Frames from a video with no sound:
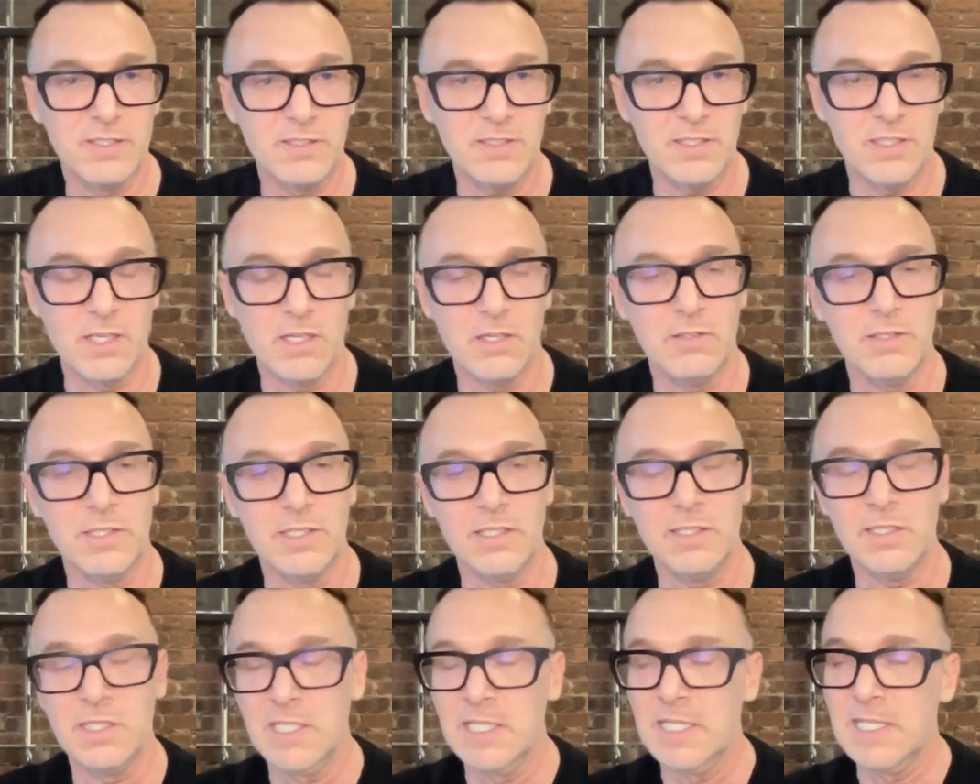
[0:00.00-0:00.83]
You know,
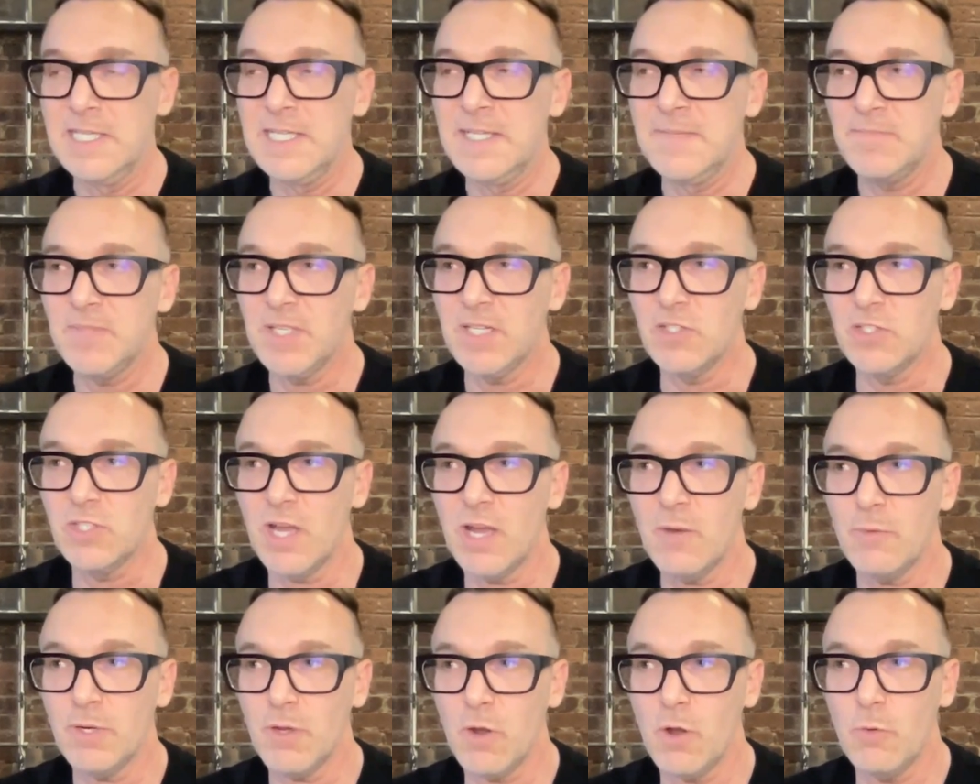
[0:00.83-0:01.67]
and and so I
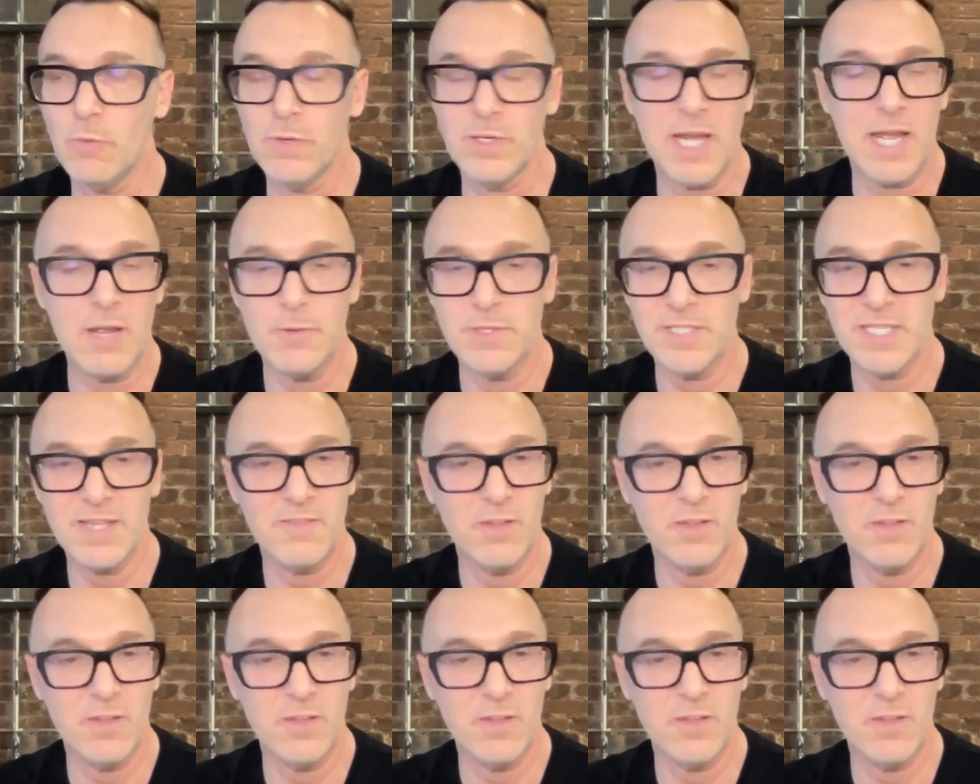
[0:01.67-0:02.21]
want to always I always yeah.